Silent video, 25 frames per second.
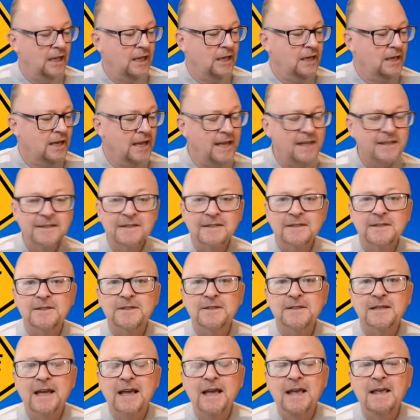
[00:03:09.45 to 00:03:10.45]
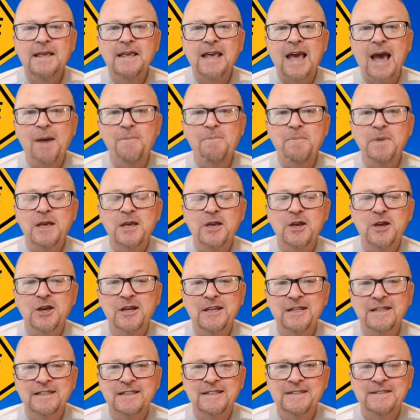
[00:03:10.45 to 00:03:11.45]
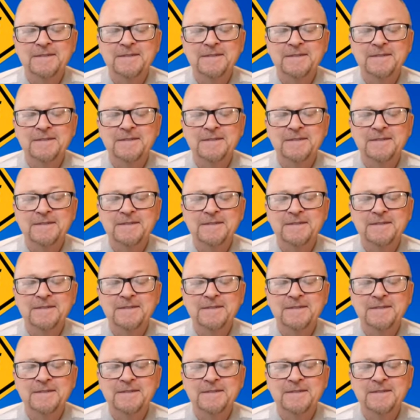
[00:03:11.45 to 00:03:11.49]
Lists can be good.